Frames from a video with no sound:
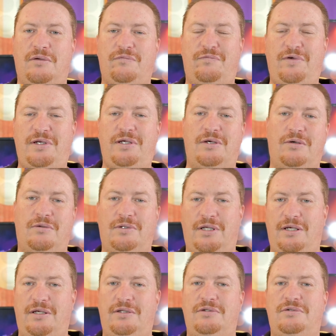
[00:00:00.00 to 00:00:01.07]
video
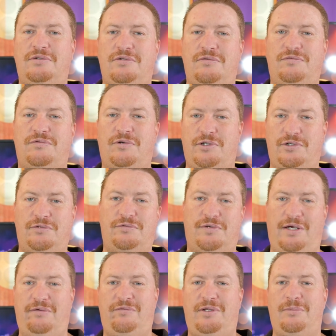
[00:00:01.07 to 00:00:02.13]
lens for your
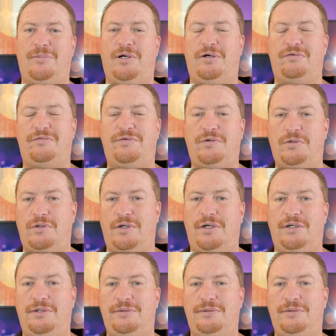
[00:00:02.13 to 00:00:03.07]
5D Mark IV.